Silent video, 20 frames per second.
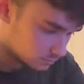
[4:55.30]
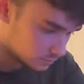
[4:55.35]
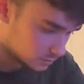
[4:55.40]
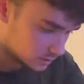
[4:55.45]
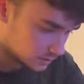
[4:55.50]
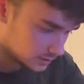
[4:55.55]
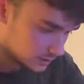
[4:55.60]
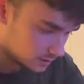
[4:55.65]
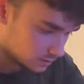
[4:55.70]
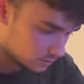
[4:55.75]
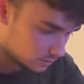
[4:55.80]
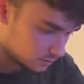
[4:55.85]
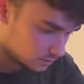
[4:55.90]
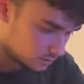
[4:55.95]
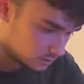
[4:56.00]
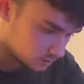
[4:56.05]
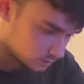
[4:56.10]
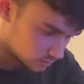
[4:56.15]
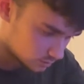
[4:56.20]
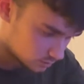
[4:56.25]
down,
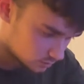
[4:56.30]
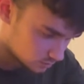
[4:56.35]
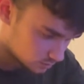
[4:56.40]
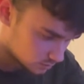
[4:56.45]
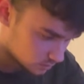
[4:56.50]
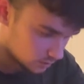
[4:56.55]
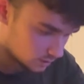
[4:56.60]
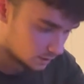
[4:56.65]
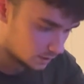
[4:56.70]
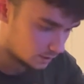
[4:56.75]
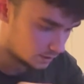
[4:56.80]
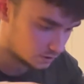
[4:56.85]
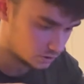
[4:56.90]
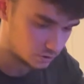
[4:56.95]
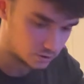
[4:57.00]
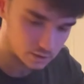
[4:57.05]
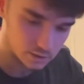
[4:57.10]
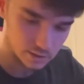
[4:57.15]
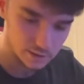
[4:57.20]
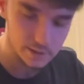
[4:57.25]
and it should
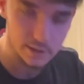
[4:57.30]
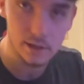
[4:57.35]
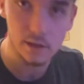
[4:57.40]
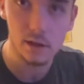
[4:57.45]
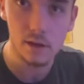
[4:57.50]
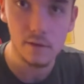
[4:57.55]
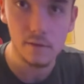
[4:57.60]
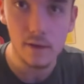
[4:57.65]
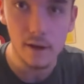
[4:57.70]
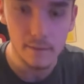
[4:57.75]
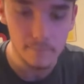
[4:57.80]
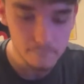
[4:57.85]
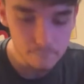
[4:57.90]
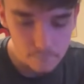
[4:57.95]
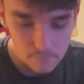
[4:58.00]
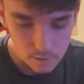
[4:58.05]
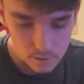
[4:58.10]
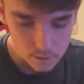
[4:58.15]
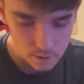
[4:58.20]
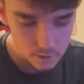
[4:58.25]
click in like that.
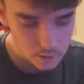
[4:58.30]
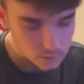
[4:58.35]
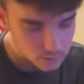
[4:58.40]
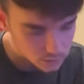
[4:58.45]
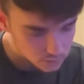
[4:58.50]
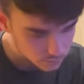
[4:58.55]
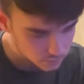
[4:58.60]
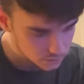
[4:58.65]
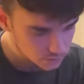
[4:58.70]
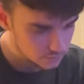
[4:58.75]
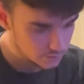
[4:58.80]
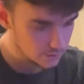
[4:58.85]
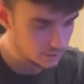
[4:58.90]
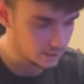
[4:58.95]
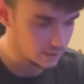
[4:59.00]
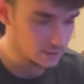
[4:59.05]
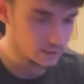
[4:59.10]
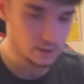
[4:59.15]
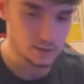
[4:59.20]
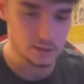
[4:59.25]
So once you hear that
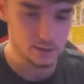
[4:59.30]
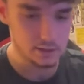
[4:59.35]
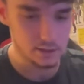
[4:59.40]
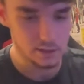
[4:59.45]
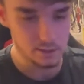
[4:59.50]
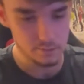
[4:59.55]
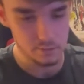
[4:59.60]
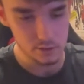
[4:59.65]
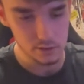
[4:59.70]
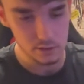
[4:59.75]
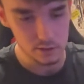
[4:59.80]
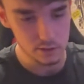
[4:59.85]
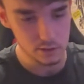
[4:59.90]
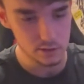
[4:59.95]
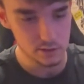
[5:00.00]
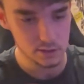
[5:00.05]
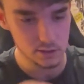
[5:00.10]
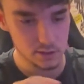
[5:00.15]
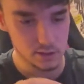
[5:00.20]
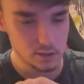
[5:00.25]
click, that means
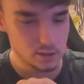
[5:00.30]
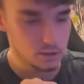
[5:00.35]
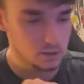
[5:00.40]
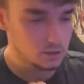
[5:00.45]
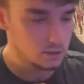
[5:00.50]
it's in.